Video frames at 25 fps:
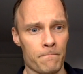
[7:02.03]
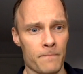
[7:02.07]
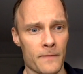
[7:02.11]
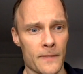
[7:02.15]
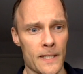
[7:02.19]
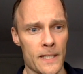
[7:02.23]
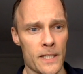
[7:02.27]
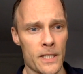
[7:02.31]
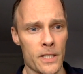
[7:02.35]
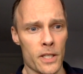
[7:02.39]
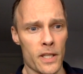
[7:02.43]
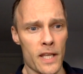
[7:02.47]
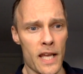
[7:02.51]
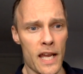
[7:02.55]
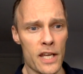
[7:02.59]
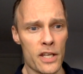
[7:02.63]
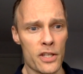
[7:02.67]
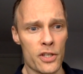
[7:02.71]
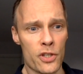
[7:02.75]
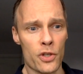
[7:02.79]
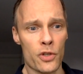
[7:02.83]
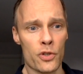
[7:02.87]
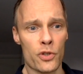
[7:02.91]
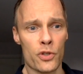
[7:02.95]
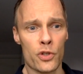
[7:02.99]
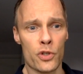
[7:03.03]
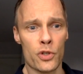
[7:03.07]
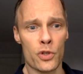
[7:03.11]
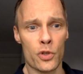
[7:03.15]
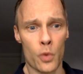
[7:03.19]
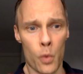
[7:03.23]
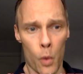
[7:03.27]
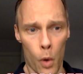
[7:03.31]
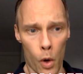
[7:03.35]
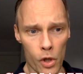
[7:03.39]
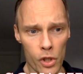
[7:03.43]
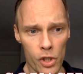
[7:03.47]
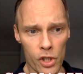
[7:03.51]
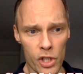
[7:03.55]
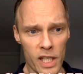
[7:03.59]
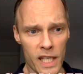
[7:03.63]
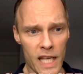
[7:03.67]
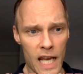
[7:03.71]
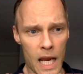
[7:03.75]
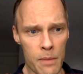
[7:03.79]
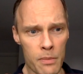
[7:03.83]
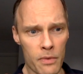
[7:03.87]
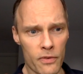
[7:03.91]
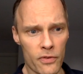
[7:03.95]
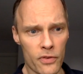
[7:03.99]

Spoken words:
So that is squash, the game of